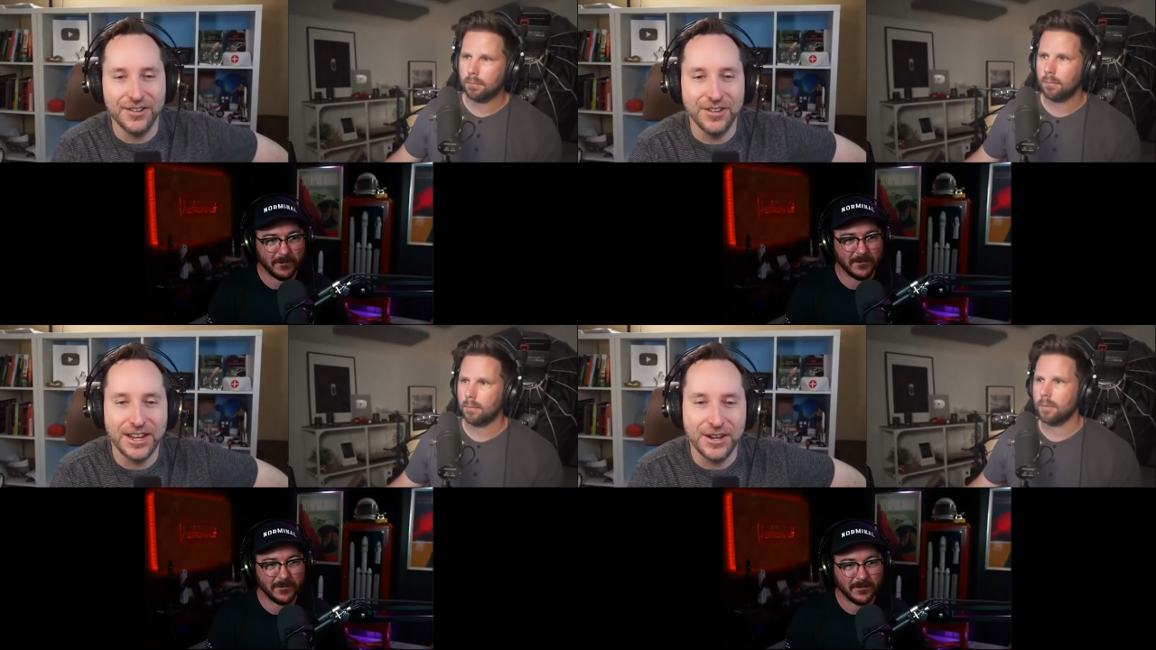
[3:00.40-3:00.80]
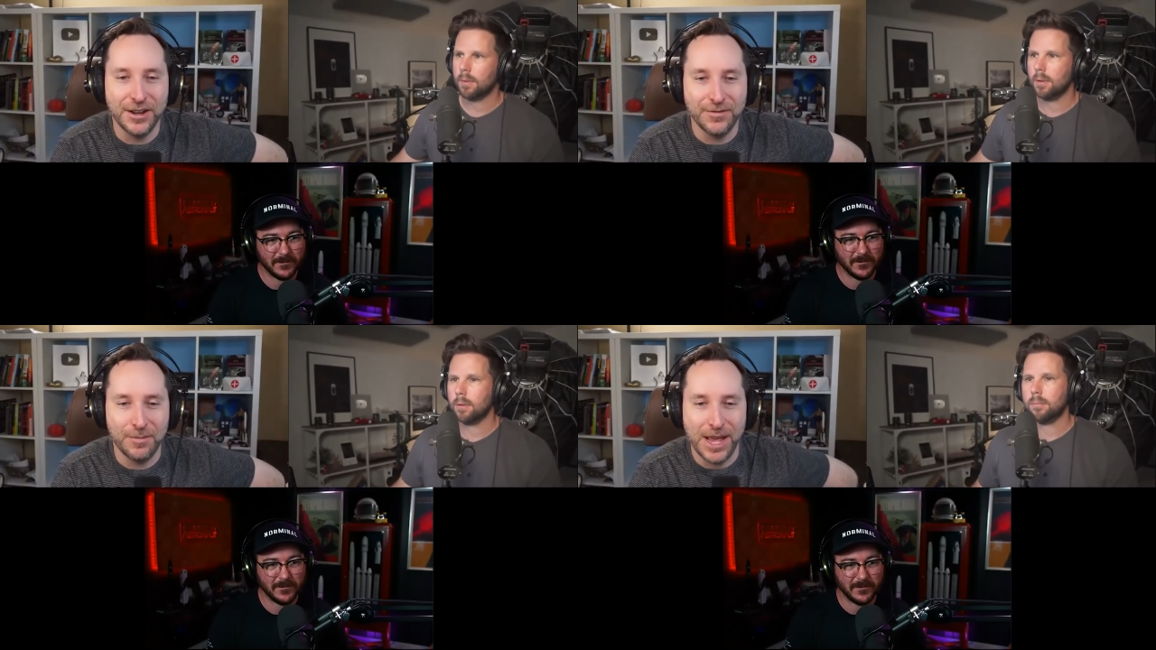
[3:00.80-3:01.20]
Speaker 1: still not
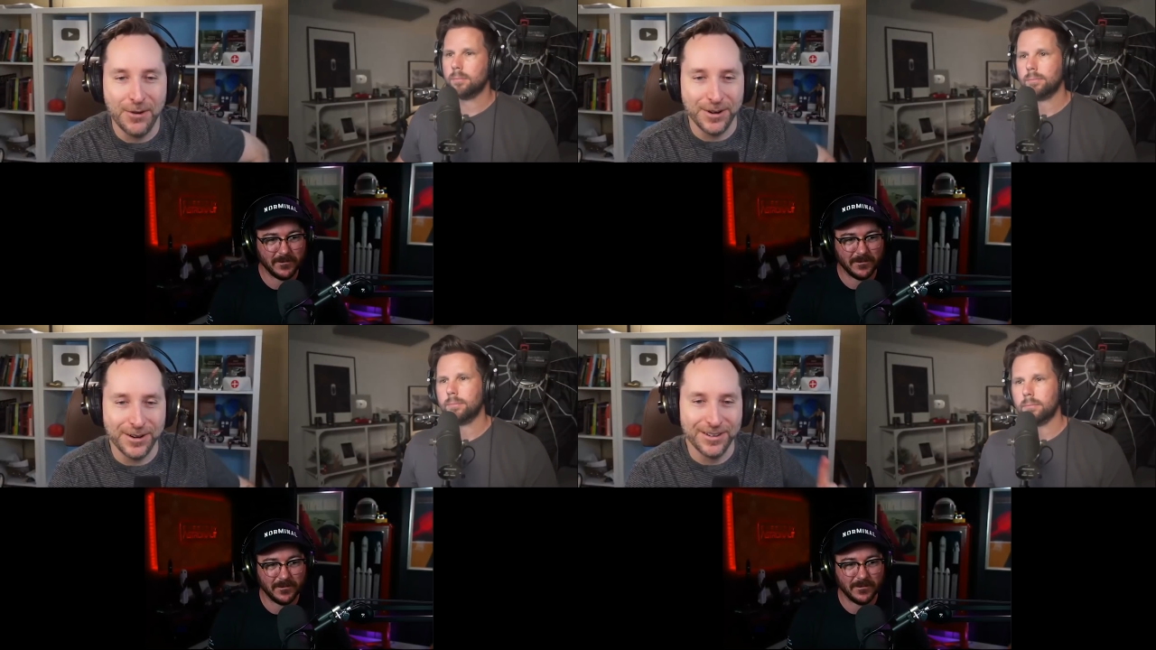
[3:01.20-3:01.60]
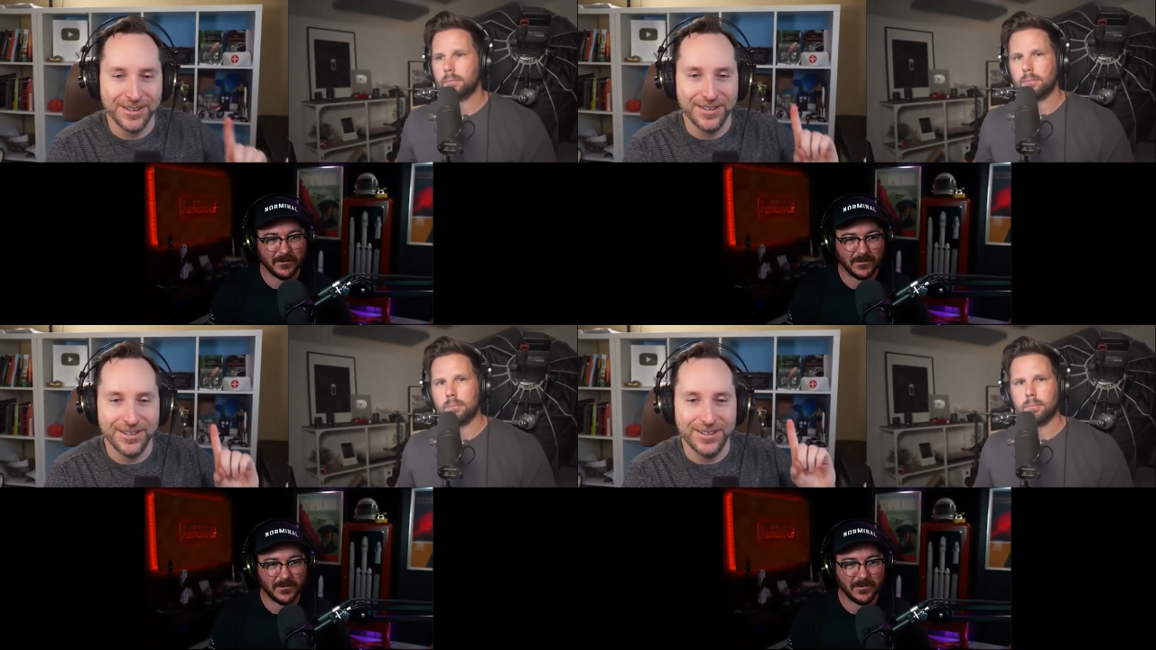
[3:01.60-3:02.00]
enough to
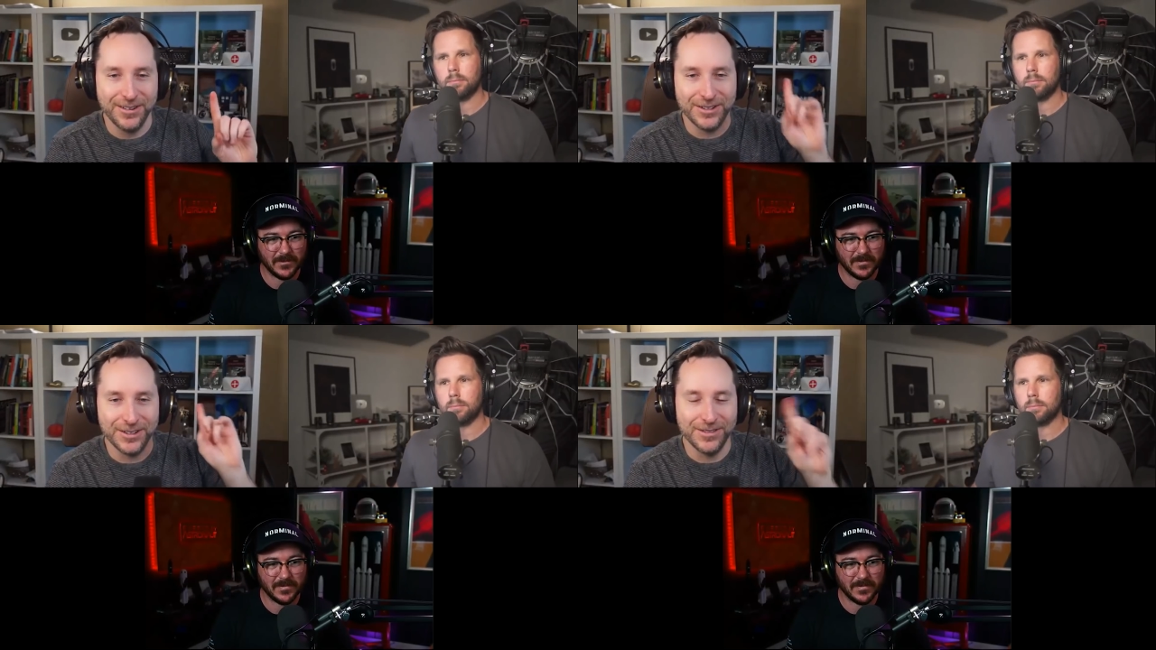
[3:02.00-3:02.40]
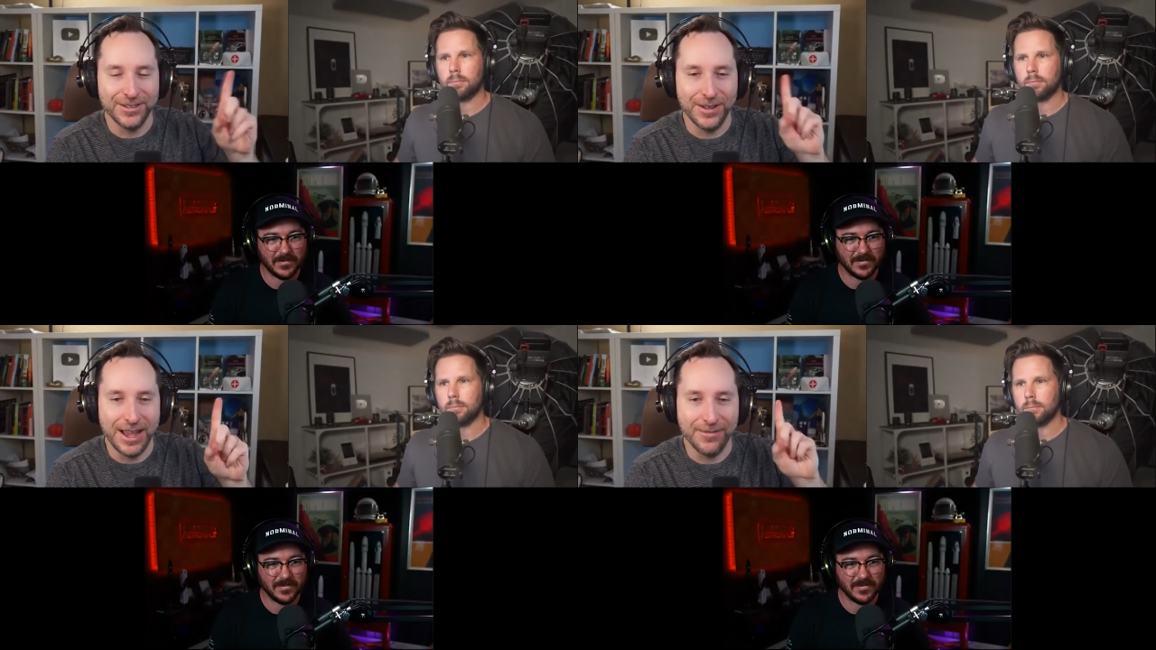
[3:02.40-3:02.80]
power or to
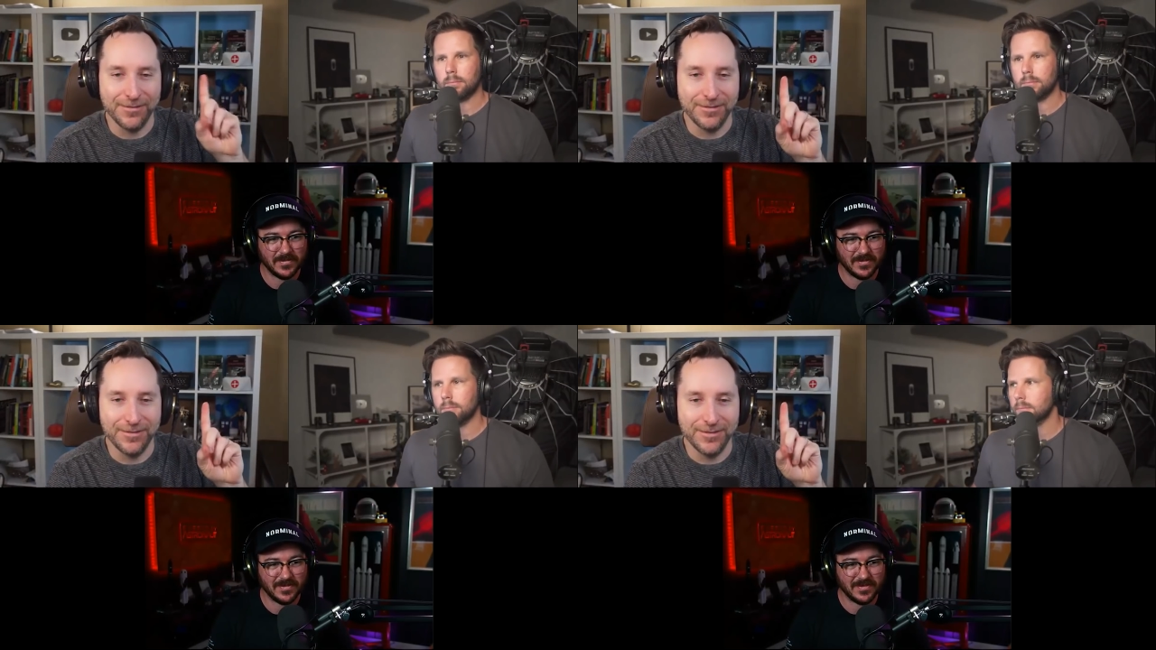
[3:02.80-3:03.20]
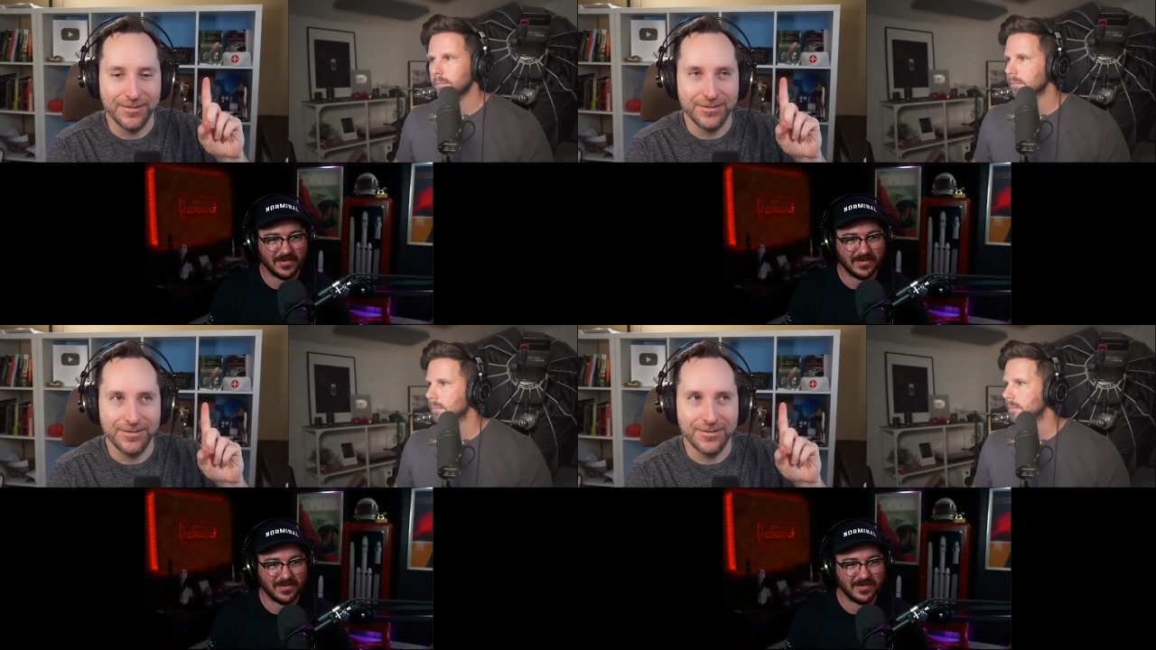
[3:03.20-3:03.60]
to have
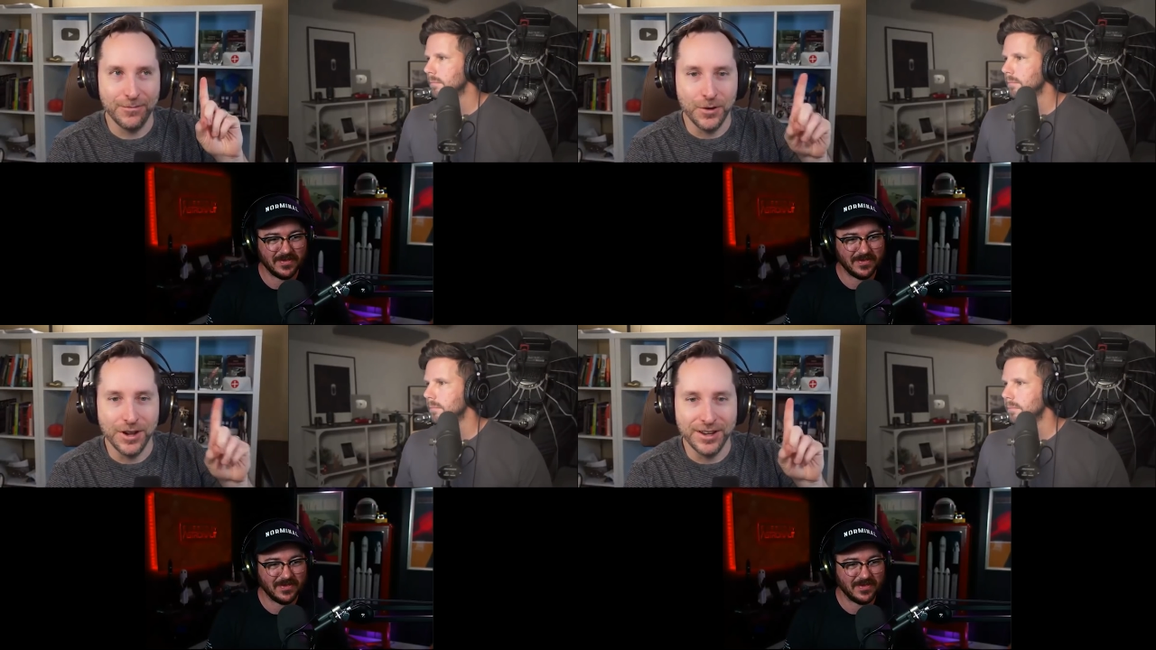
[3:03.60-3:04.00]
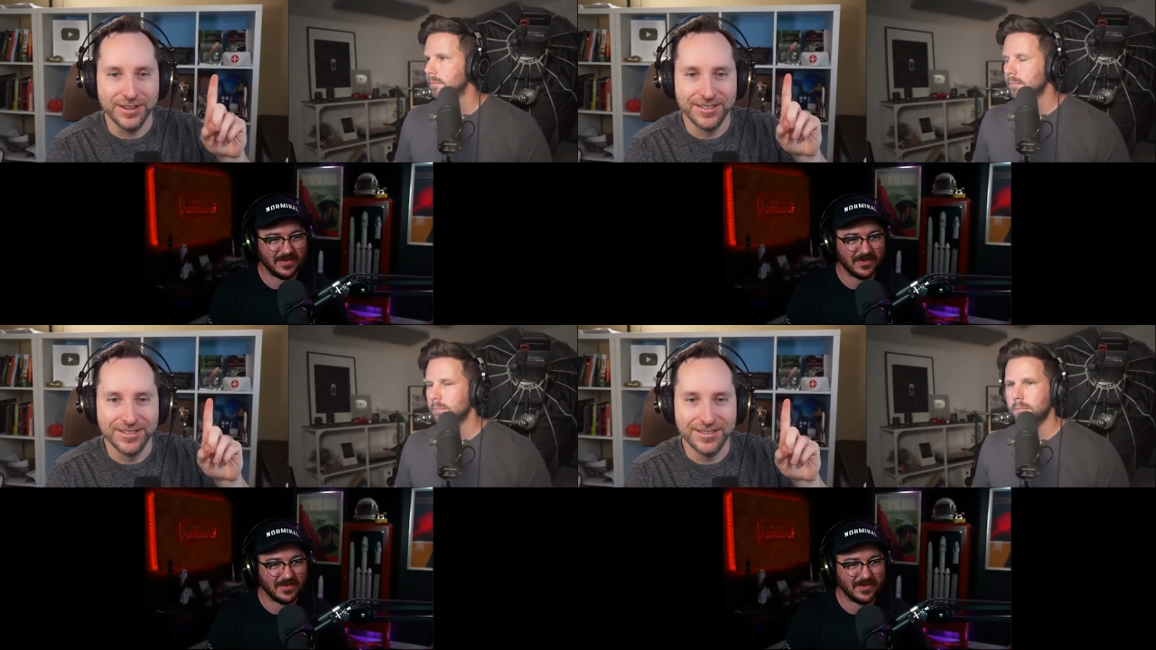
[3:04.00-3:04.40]

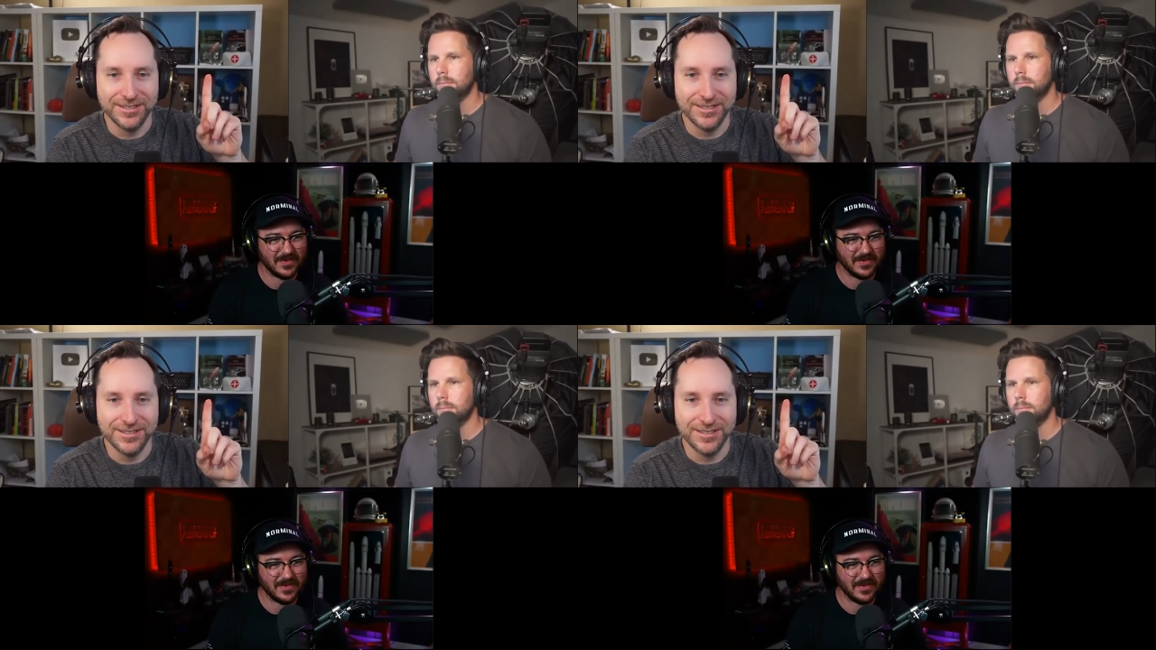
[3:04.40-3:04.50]
one